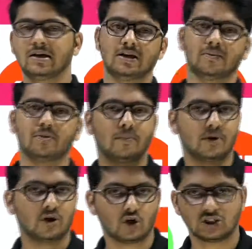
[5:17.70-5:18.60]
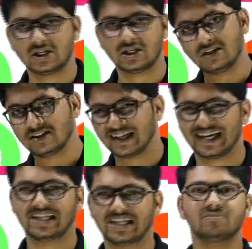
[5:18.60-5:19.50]
a proper question, the
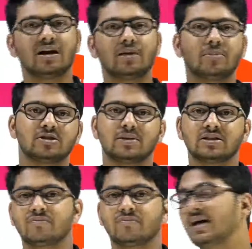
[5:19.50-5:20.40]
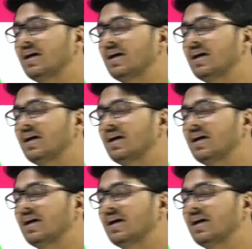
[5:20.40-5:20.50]
case will be specified